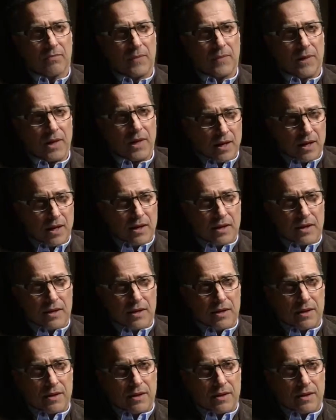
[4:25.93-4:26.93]
No, there's
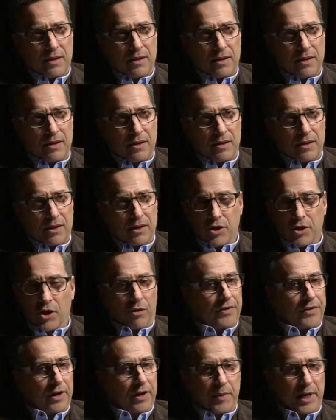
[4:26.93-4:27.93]
many people. And again,
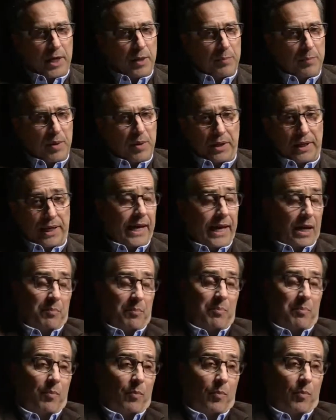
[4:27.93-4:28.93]
pastoring in
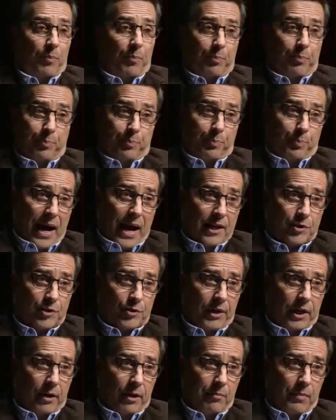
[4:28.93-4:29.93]
my world
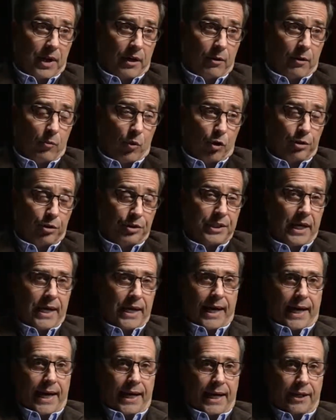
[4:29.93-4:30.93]
20 years ago,
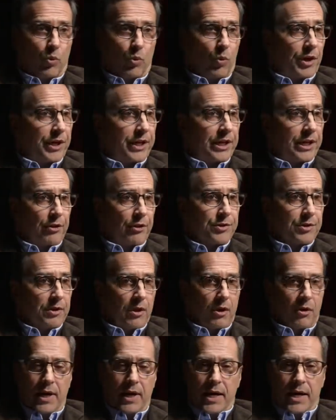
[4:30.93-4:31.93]
a
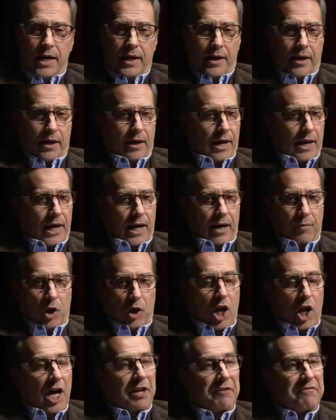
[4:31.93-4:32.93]
lot of family members
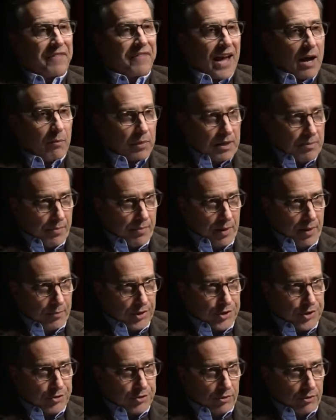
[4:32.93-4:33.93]
struggled with
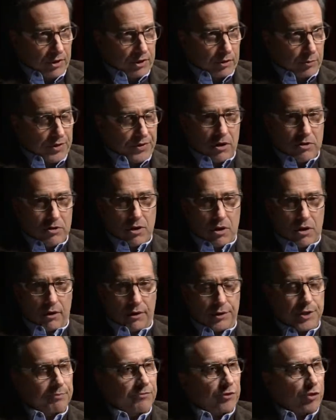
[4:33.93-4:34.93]
alcoholism, tried
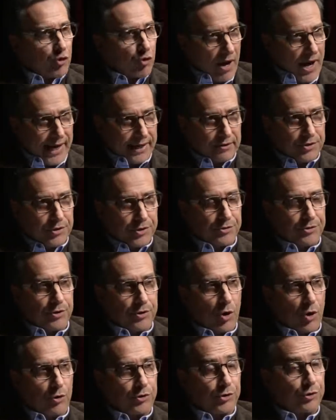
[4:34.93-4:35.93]
to go to
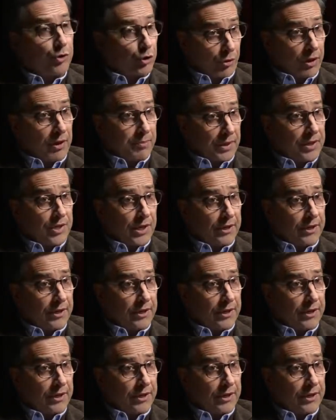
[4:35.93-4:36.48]
treatment centers,